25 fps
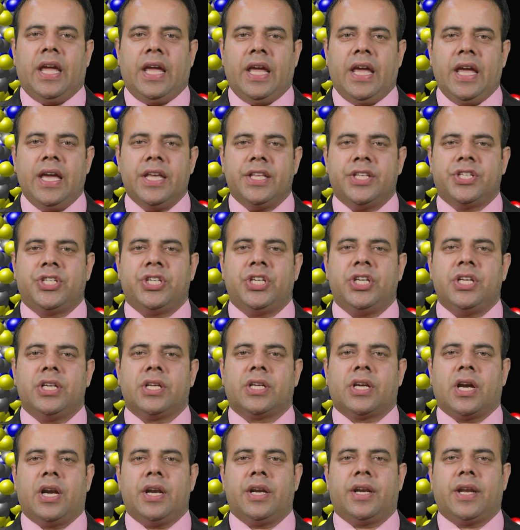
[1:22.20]
Each gene
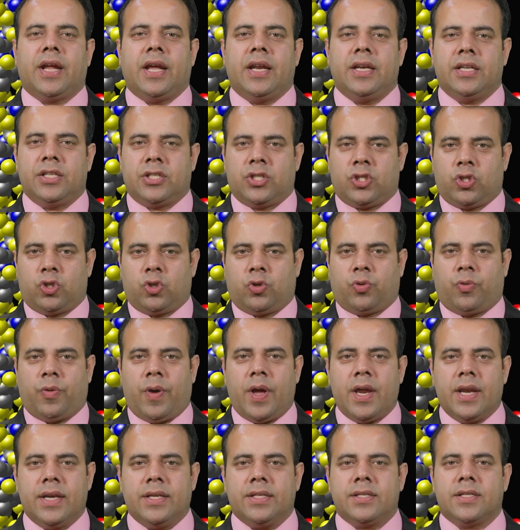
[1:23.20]
contains
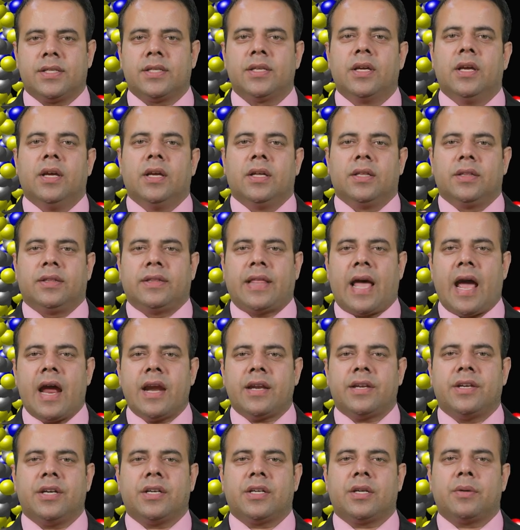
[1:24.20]
sequences
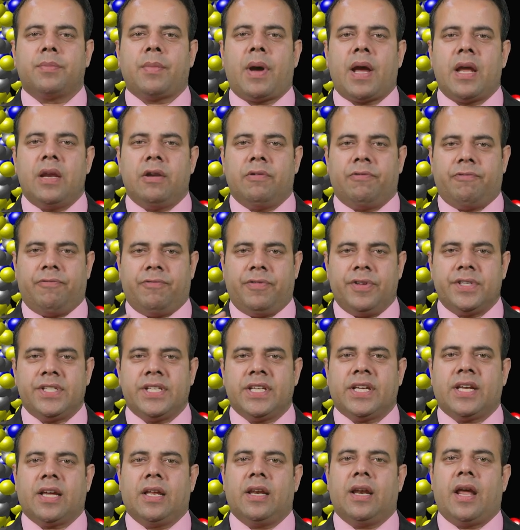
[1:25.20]
that determine
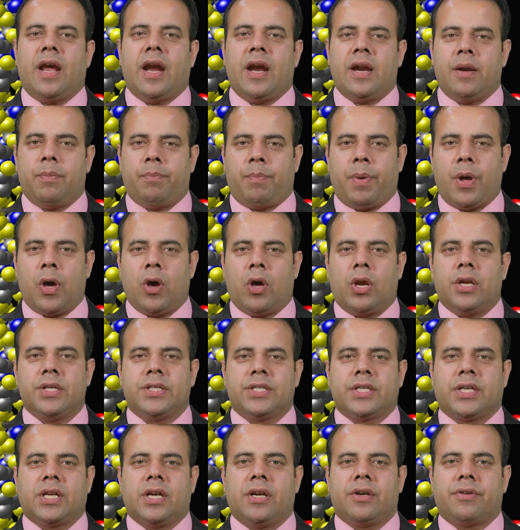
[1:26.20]
physical and
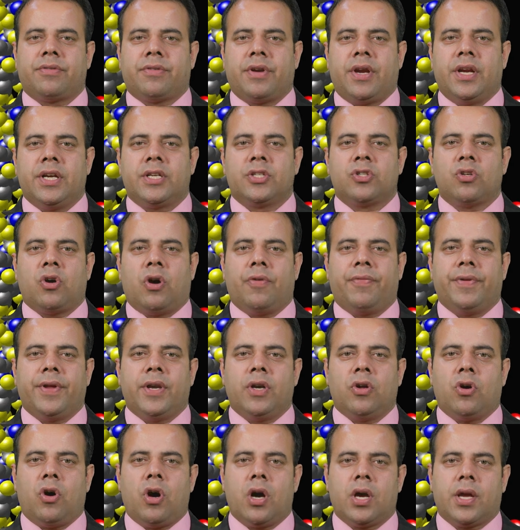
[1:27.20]
biological traits of
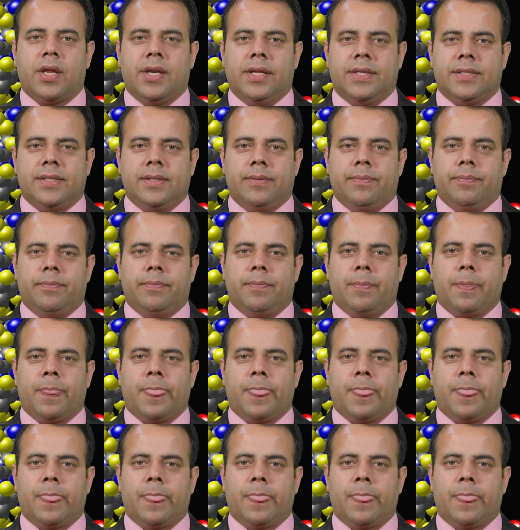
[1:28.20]
an organism.